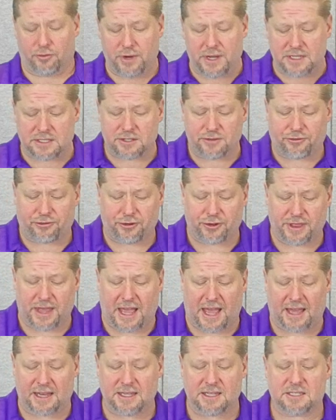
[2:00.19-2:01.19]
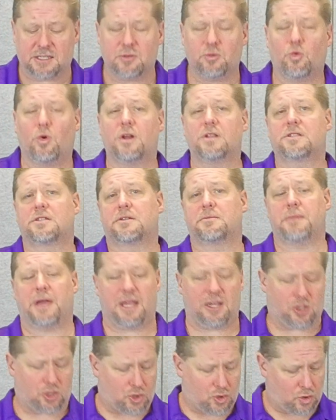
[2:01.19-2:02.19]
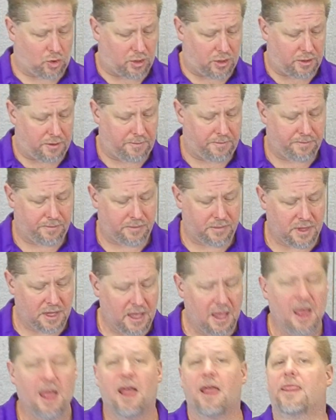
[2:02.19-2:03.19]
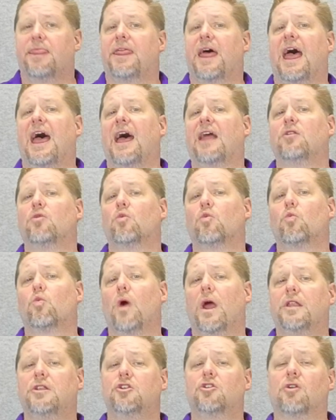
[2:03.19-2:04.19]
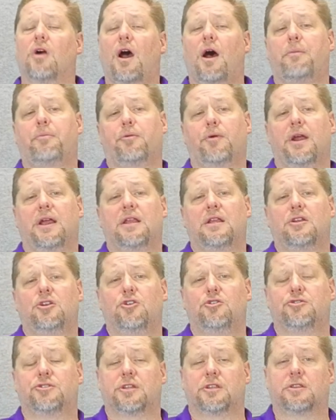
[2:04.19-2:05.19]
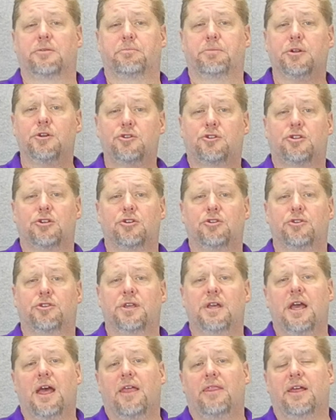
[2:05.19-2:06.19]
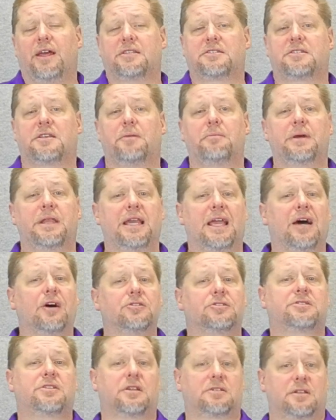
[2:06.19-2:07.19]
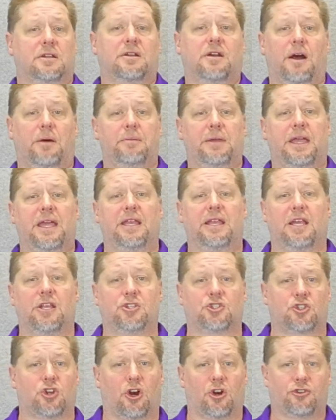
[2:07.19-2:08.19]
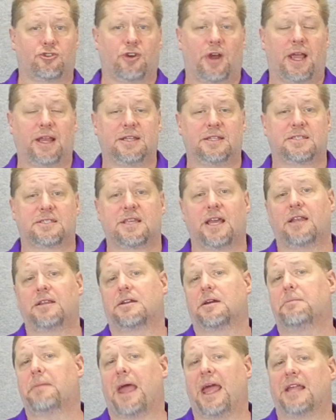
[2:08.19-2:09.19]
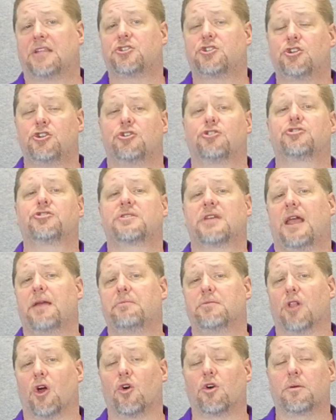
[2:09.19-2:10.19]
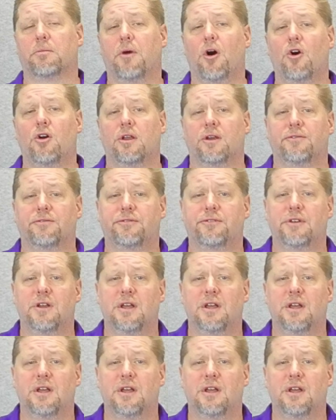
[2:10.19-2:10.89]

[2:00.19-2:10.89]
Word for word: reason for that is it wants to make sure that when you're operating using the Bluetooth, that somebody else doesn't come in and start trying to send commands to your same locomotive.